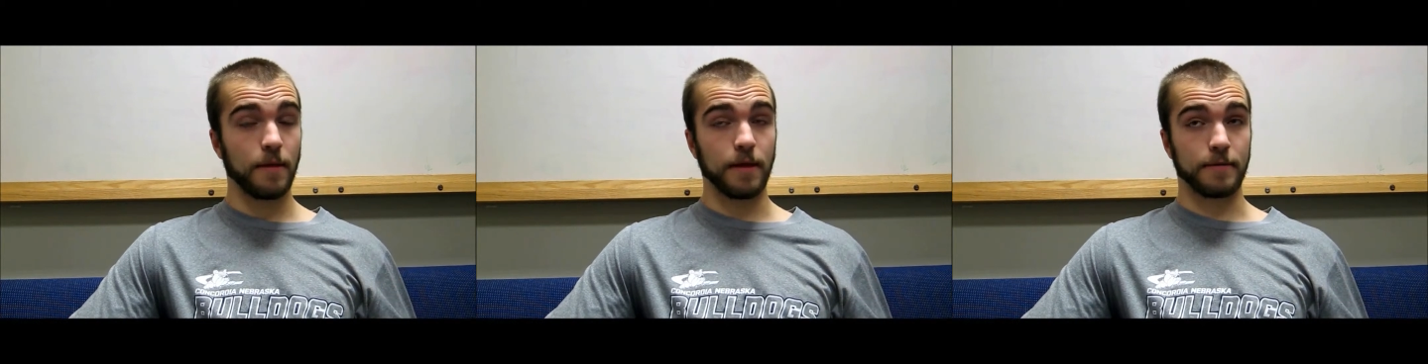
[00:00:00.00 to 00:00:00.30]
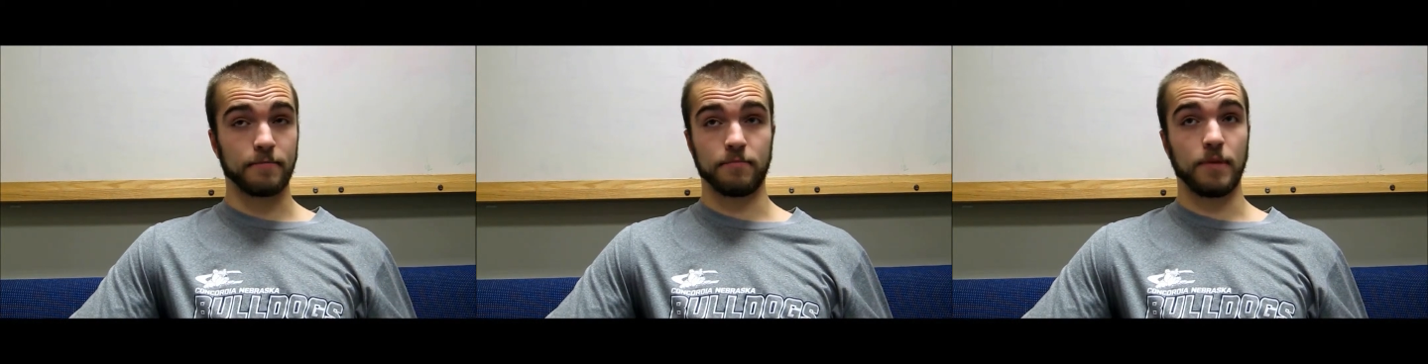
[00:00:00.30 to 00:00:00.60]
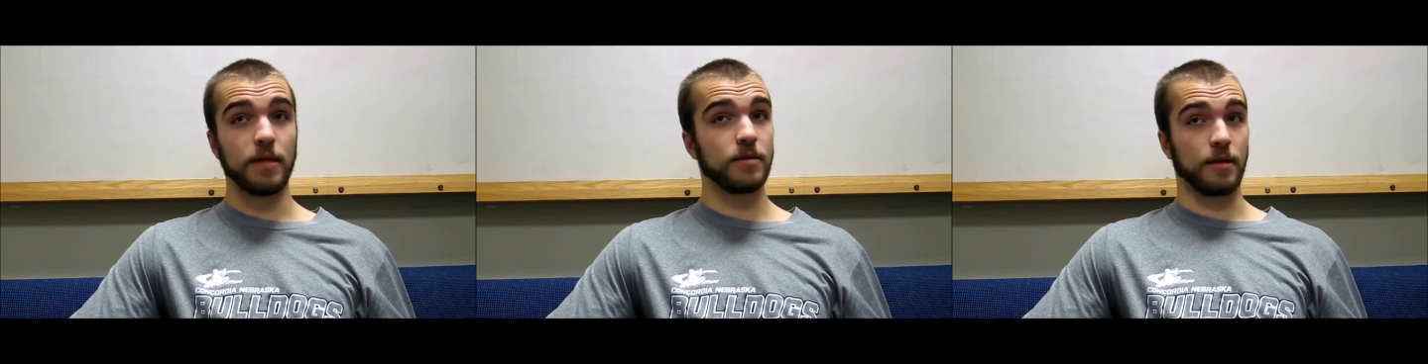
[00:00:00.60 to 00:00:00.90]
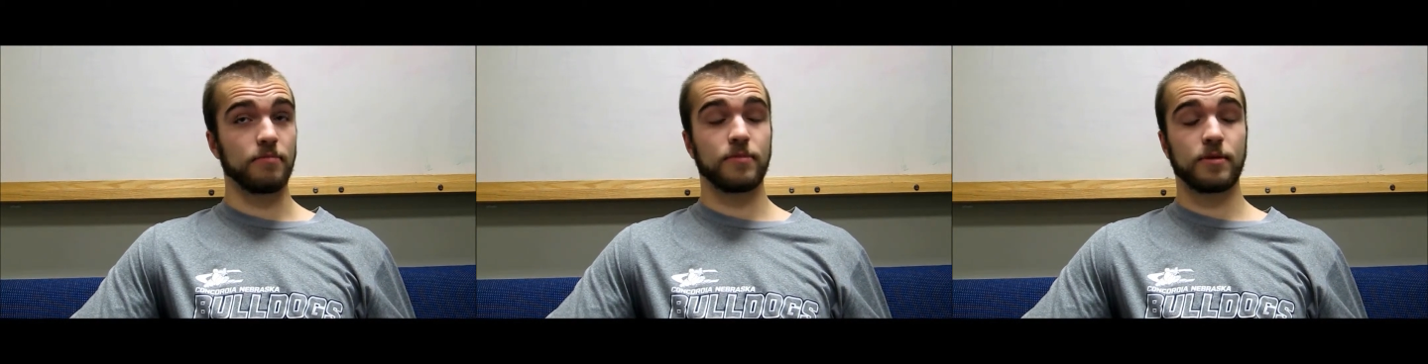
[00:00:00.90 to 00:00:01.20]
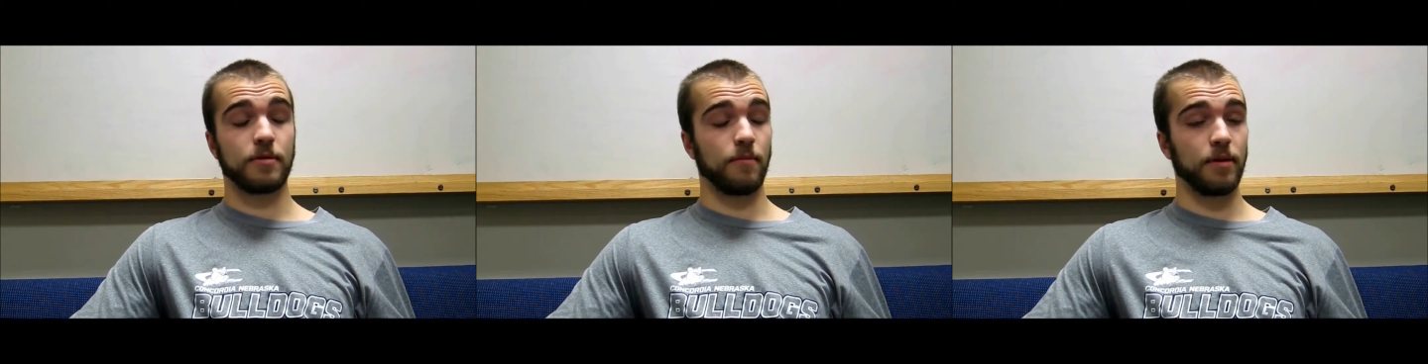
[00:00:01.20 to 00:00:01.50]
Like, it's a
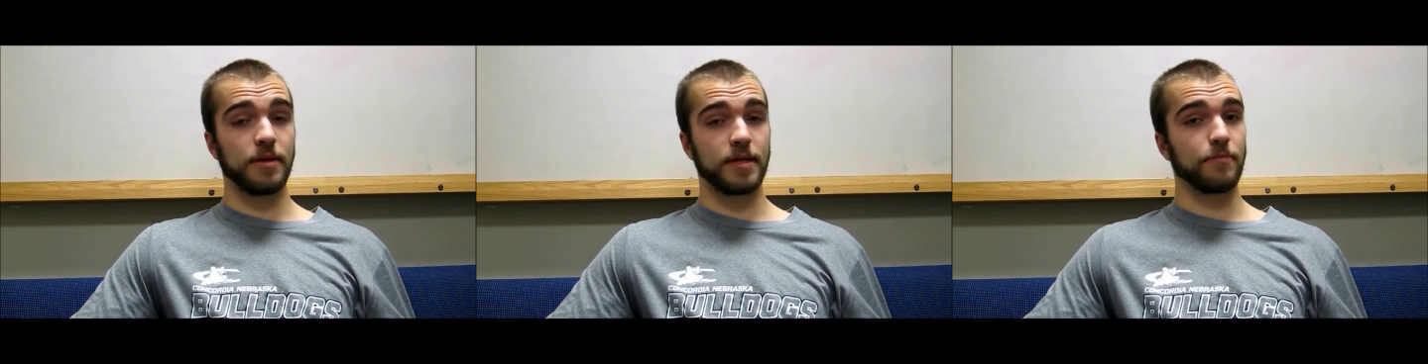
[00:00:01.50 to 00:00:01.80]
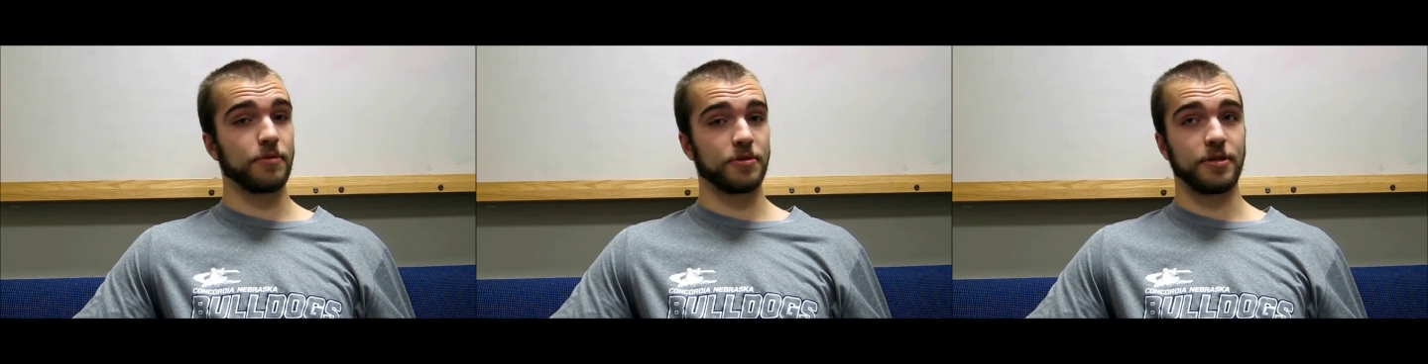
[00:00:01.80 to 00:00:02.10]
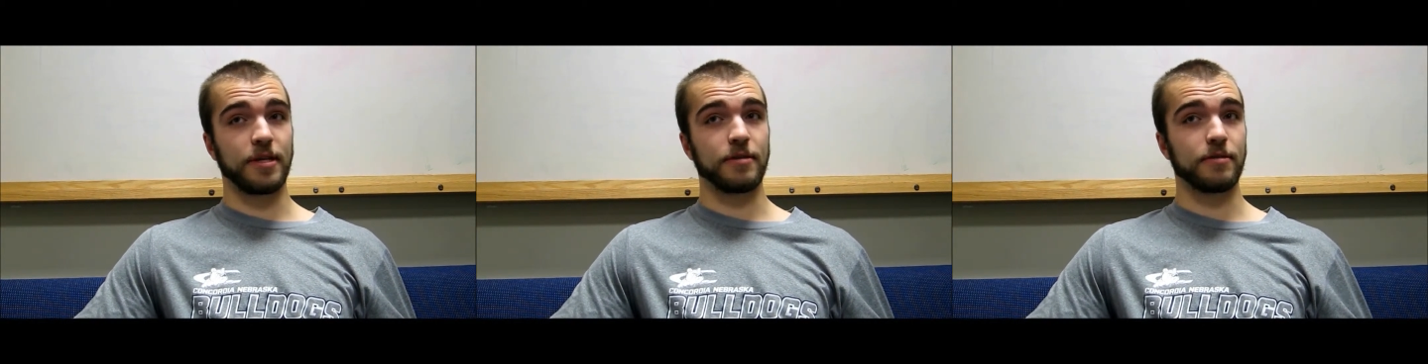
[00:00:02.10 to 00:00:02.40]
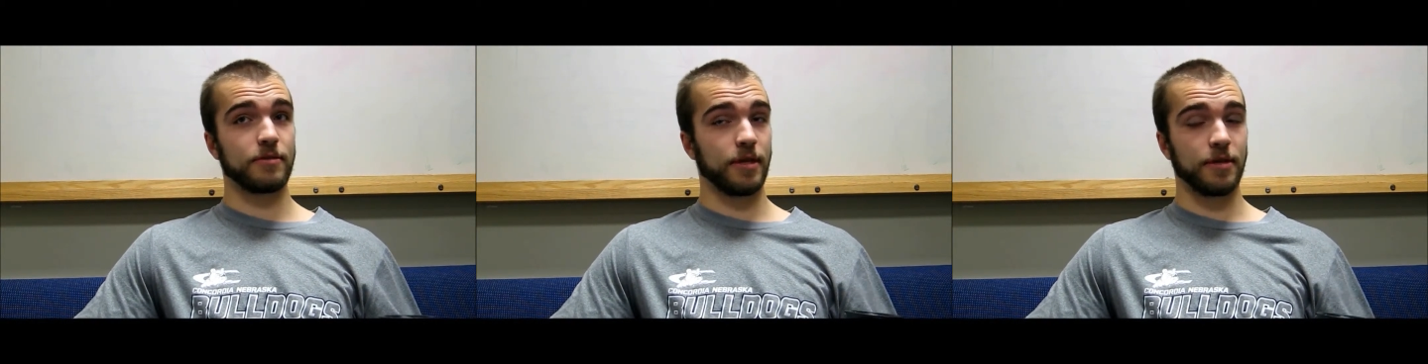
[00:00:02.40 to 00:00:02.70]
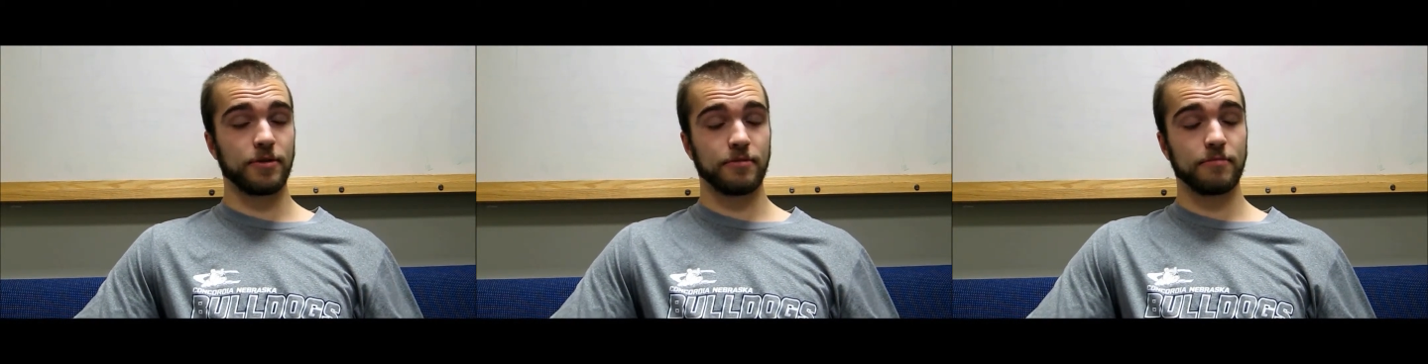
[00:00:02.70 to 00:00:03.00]
complete temperature change.